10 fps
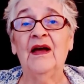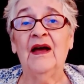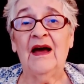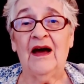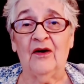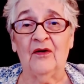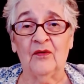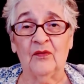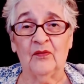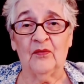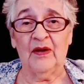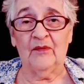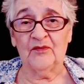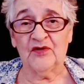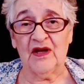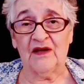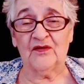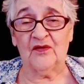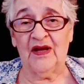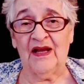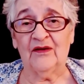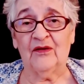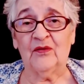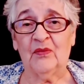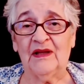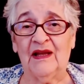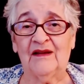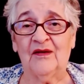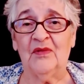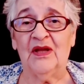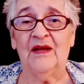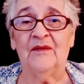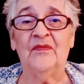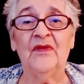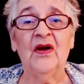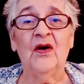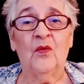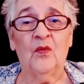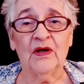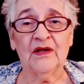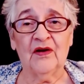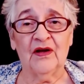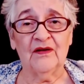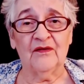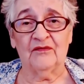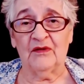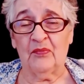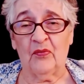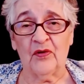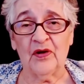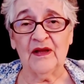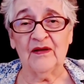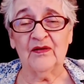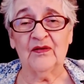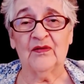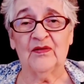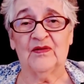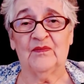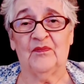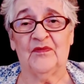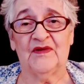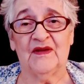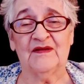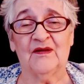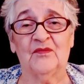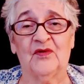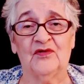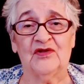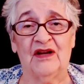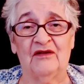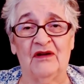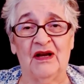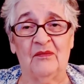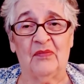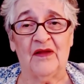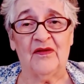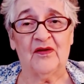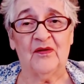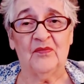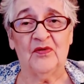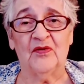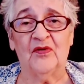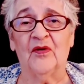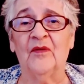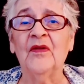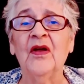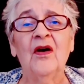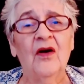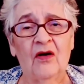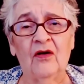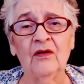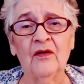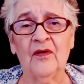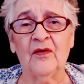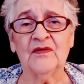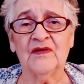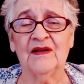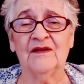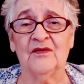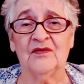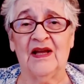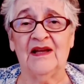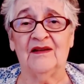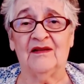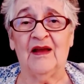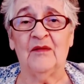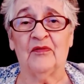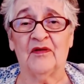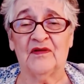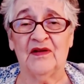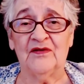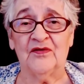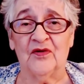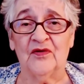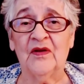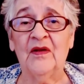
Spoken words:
how checks are handled when they come in, what kind of reporting systems are generated by the computer. All of those things are day-to-day procedures